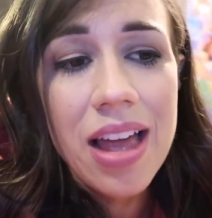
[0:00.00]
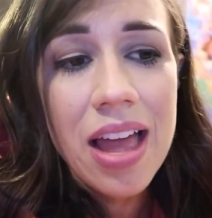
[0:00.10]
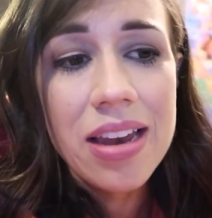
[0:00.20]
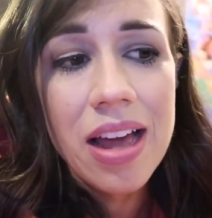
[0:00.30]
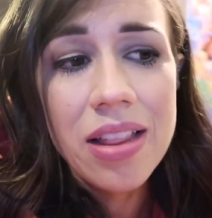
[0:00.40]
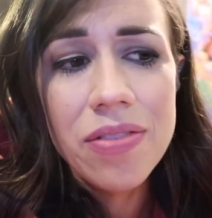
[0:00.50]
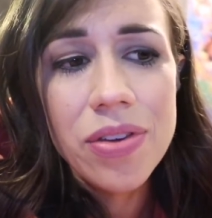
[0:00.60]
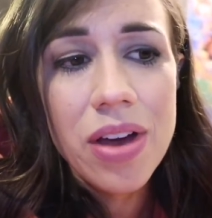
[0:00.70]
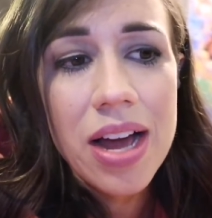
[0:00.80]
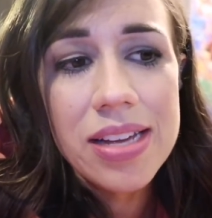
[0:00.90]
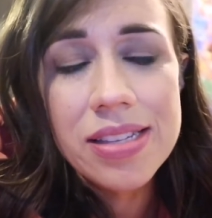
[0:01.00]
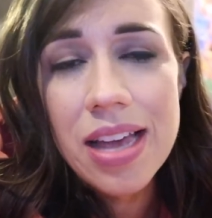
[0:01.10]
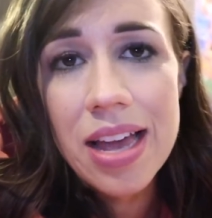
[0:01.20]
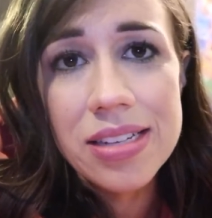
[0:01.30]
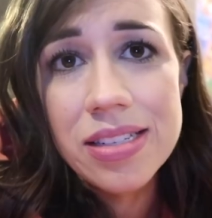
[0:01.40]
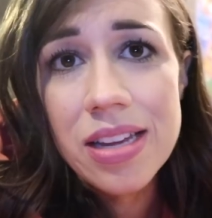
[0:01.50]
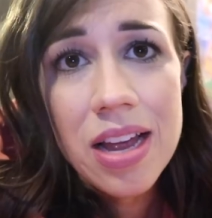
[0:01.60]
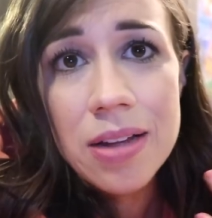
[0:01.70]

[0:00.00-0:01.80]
and I love you guys, and